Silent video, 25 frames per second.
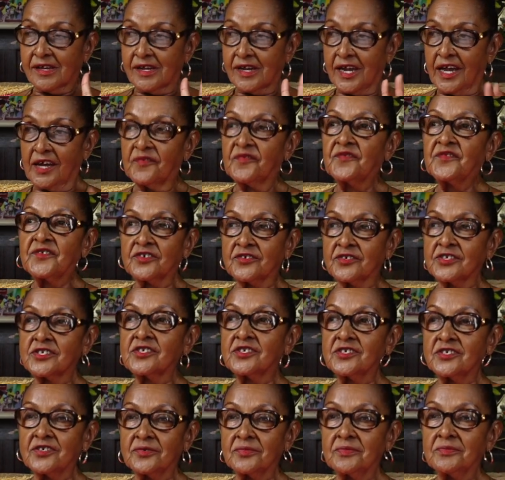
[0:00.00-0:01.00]
AFNA
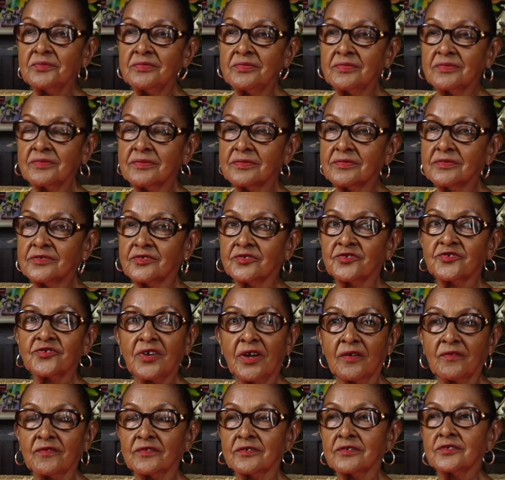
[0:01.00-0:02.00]
team to
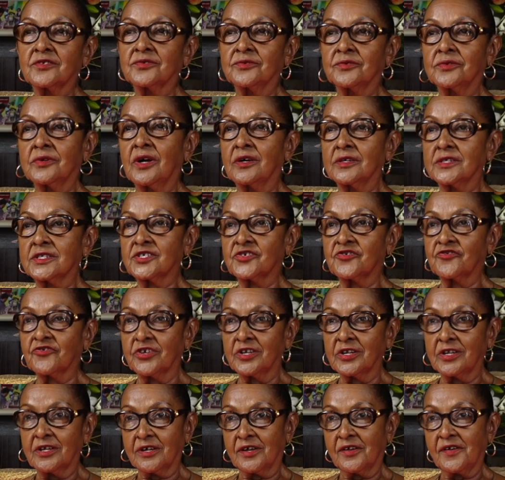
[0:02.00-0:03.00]
travel to
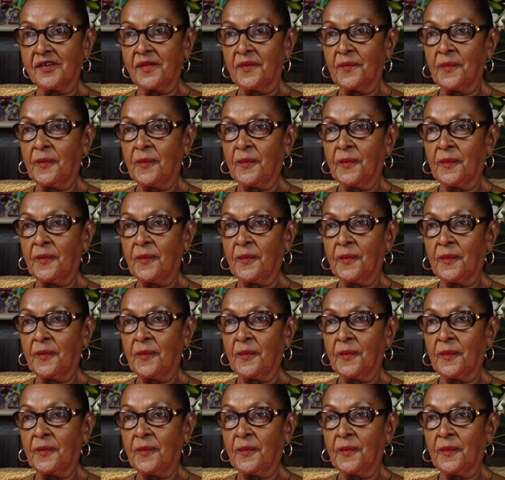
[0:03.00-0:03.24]
Australia.